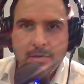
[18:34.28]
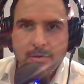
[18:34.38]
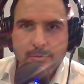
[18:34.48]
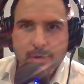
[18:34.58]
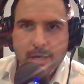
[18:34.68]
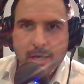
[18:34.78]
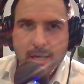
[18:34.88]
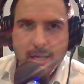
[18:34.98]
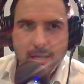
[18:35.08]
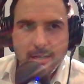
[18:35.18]

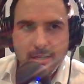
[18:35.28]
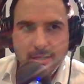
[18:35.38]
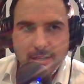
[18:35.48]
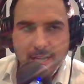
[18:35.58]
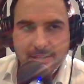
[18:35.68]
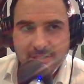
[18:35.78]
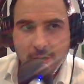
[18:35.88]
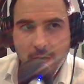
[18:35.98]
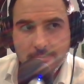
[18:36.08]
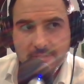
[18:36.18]
where at
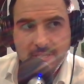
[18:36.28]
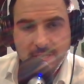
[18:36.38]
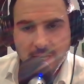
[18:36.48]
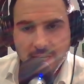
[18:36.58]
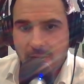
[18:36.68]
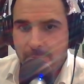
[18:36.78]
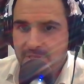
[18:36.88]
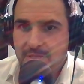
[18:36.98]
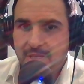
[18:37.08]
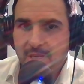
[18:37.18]
times, and our
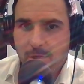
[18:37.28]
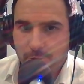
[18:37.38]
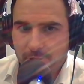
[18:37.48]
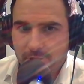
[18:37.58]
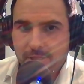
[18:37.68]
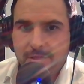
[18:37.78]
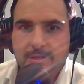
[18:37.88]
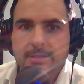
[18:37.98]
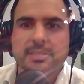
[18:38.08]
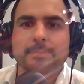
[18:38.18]
business included,
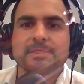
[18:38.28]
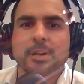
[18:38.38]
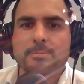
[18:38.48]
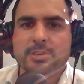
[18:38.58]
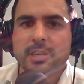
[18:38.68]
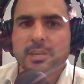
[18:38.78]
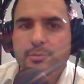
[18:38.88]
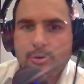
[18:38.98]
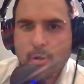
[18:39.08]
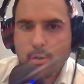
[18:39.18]
sometimes you get
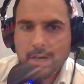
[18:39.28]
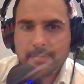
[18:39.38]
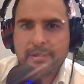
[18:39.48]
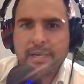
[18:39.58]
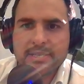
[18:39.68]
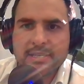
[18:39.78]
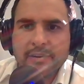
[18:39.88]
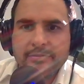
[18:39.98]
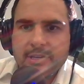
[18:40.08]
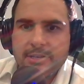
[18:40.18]
too caught up in that
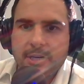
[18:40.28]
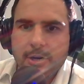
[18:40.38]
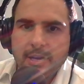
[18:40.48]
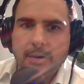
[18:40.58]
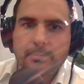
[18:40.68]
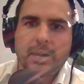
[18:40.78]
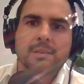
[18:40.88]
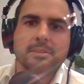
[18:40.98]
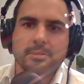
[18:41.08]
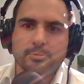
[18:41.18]
stuff and you don't come
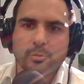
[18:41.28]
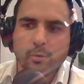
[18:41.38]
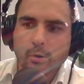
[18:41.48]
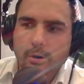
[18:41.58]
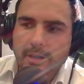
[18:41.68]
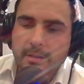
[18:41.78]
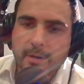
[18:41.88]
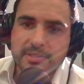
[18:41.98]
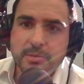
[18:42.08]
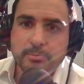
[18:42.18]
back to the raw and the
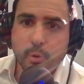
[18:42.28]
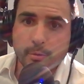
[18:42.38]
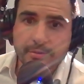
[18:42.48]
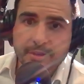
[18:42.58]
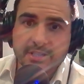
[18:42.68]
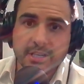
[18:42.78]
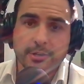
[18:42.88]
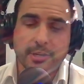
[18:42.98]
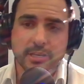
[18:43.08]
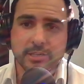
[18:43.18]
most important thing. So
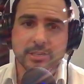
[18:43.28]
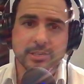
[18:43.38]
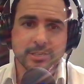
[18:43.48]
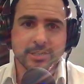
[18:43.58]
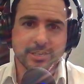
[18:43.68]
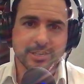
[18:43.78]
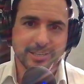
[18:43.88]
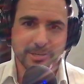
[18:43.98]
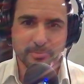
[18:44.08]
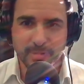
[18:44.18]
you can
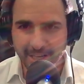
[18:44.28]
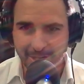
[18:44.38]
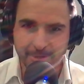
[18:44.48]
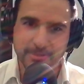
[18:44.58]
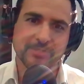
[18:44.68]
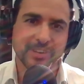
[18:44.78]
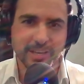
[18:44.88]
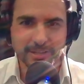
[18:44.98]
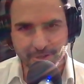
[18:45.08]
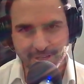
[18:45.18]
be inclusive, you
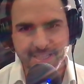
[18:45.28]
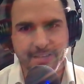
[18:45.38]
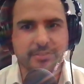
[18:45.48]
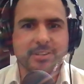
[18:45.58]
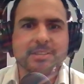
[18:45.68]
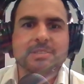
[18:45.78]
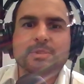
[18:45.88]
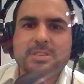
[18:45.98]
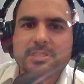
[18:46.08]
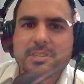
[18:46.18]
can do these other things,
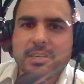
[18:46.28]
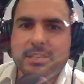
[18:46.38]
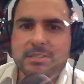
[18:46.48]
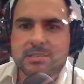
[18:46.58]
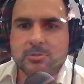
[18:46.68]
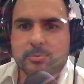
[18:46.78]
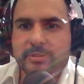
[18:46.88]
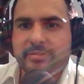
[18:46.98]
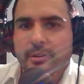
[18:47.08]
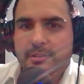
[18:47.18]
which is you need to still be
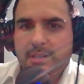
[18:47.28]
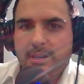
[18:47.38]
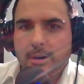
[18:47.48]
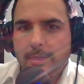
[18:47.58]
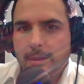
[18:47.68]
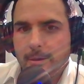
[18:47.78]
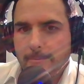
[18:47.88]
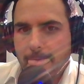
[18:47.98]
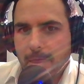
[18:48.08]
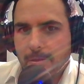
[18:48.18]
focusing on
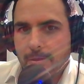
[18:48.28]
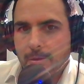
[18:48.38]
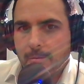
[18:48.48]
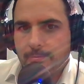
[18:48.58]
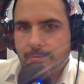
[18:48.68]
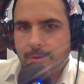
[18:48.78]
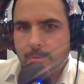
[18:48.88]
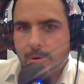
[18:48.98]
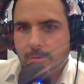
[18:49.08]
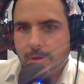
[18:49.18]
the bottom